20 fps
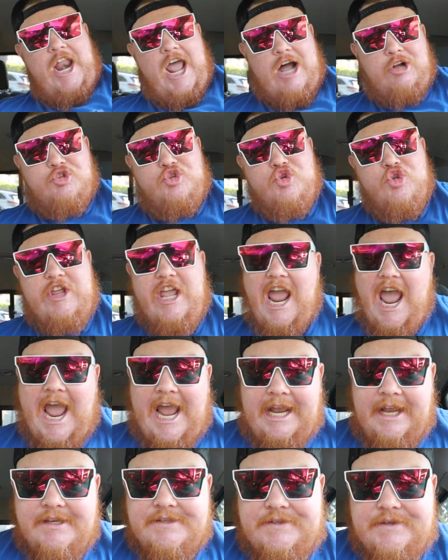now to the
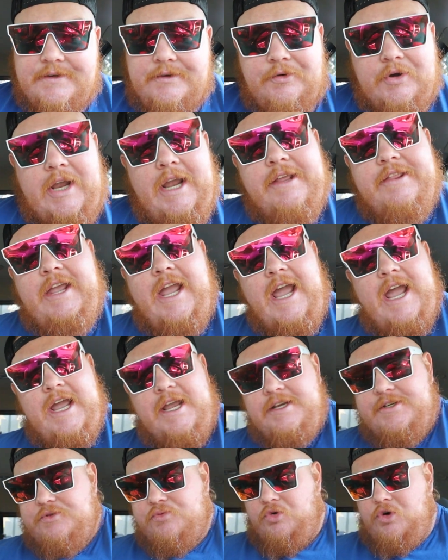eggs. Okay, the
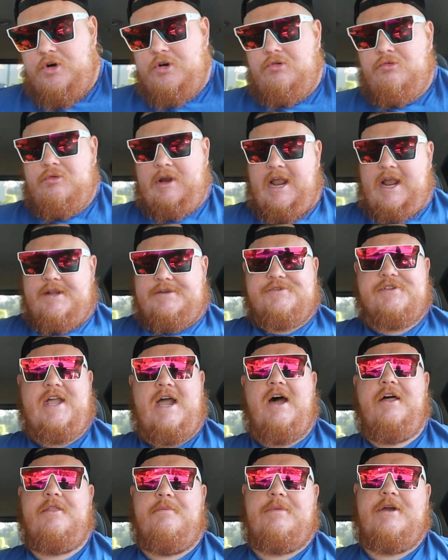eggs were hands down the